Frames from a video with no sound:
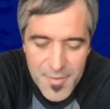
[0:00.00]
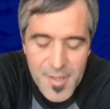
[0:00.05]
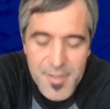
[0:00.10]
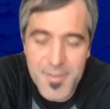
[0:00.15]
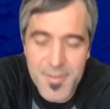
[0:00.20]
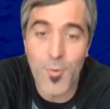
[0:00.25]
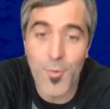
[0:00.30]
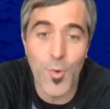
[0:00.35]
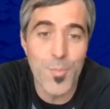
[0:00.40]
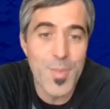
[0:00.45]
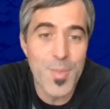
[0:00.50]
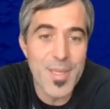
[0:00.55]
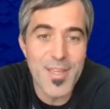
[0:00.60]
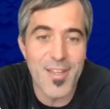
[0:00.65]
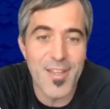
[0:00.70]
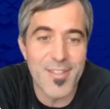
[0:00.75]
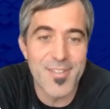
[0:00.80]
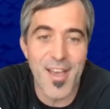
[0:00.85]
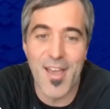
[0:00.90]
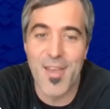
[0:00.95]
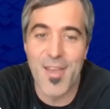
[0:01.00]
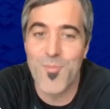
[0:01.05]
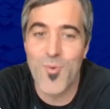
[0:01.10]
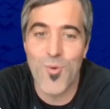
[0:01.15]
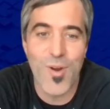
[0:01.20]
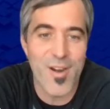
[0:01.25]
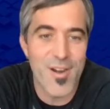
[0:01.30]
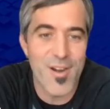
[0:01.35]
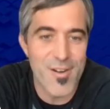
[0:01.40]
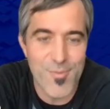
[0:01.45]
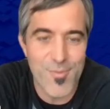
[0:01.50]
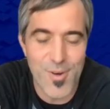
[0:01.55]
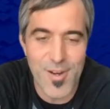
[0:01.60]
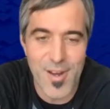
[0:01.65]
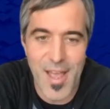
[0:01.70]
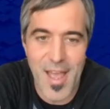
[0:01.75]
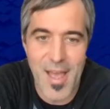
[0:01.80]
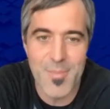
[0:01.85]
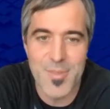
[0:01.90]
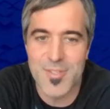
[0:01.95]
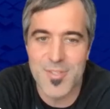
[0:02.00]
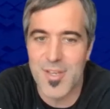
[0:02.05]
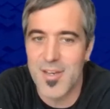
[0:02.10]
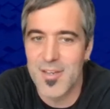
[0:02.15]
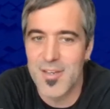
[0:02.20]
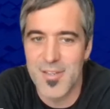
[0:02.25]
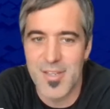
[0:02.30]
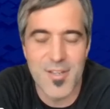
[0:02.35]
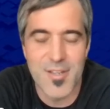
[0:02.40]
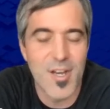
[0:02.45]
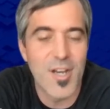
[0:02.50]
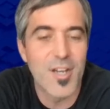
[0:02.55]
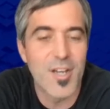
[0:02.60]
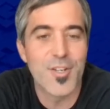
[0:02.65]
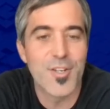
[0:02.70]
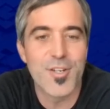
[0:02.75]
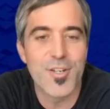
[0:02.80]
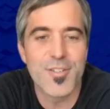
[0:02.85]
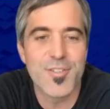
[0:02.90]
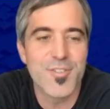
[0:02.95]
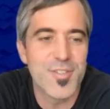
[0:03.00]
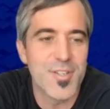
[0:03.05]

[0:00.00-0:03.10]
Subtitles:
there will be a time where Amazon and others,